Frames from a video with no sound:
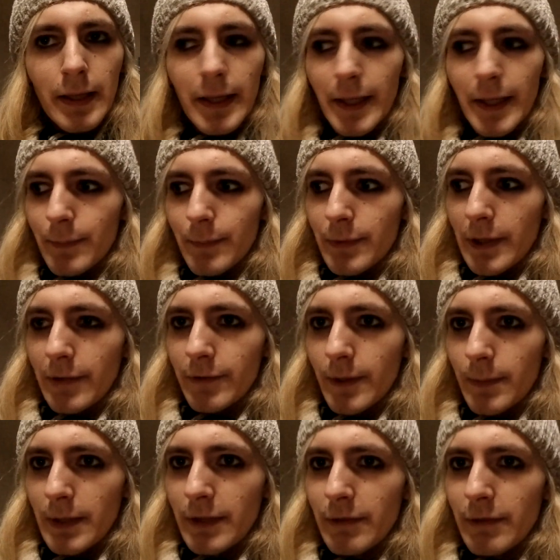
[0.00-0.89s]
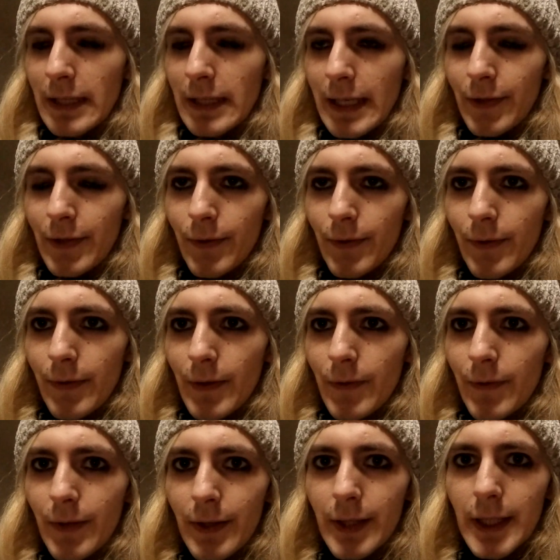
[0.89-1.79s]
and preferably relaxed for
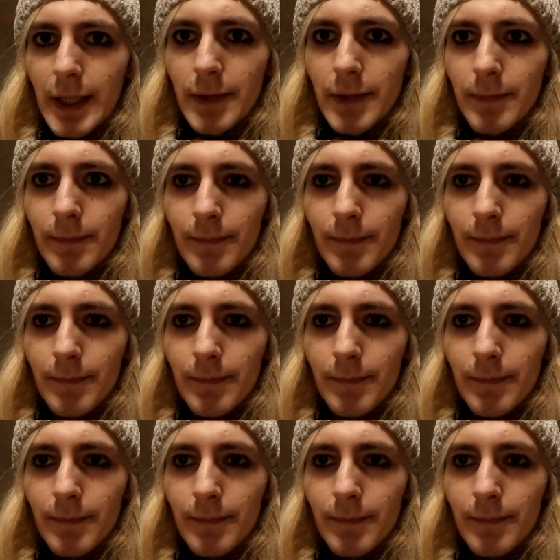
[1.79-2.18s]
this video.